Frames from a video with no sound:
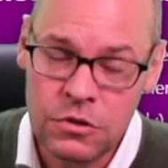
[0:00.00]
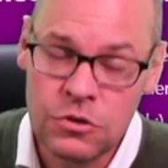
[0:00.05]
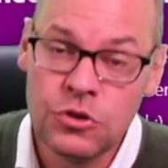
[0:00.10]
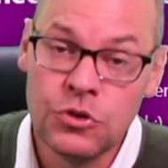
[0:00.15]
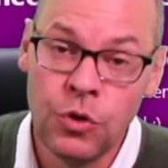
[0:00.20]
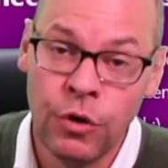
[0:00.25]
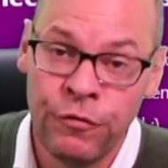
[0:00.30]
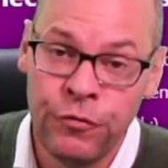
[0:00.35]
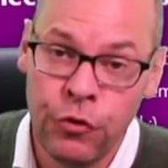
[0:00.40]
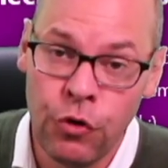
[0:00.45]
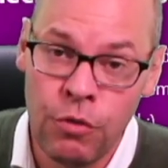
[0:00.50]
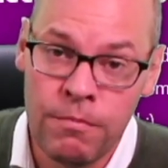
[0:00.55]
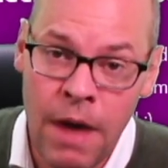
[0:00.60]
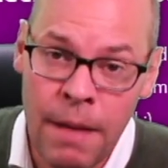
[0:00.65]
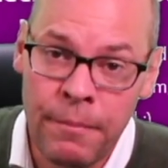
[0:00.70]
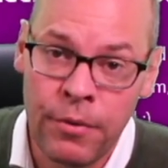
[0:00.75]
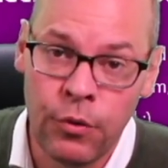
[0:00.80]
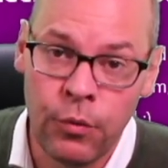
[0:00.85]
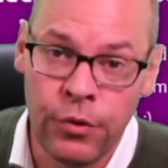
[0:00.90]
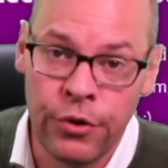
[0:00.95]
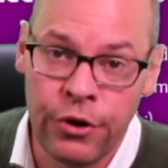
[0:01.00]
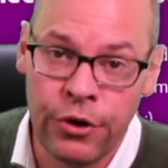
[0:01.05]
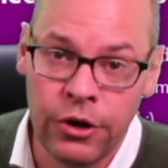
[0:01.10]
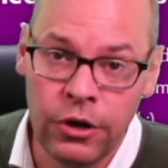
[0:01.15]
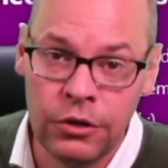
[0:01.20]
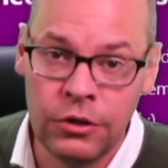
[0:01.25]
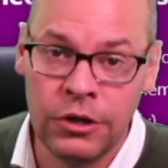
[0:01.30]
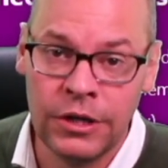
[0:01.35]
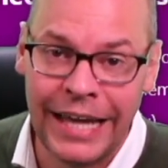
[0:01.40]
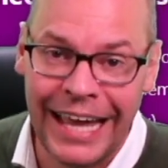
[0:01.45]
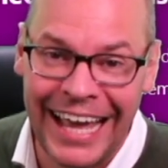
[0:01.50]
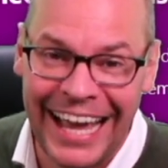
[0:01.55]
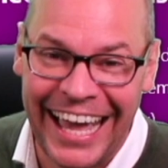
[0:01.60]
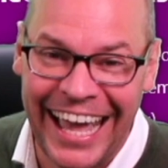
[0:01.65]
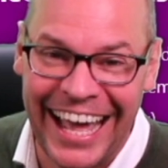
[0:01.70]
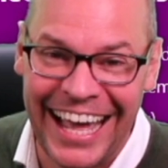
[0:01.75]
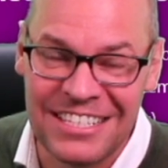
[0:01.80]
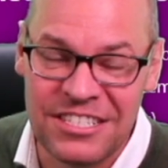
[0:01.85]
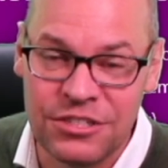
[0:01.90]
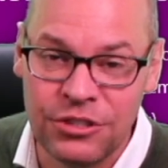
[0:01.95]
So if you remember, we were going to look at
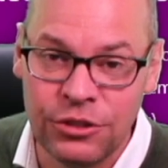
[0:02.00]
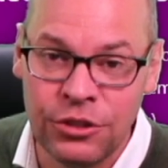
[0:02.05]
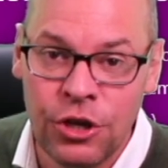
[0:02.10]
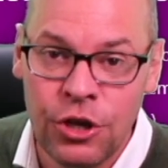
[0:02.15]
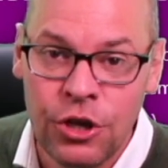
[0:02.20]
Castle